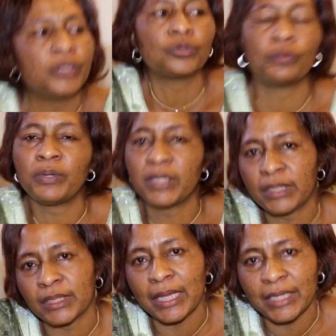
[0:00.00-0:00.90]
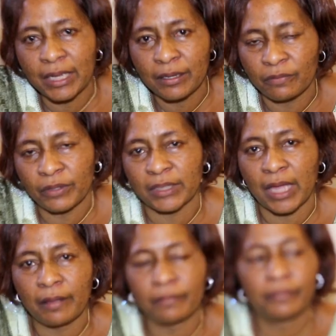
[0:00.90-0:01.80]
into places at the end of the
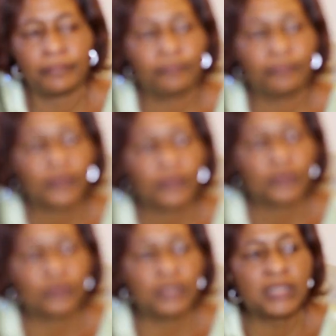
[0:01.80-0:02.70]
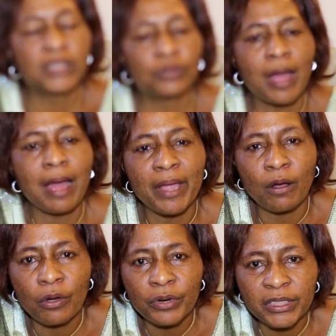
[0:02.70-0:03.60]
time. So this is why I'm
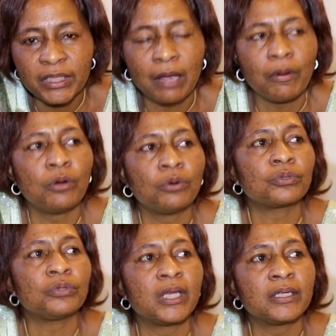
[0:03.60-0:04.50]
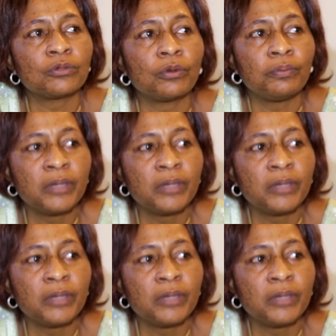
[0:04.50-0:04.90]
encouraging our old students to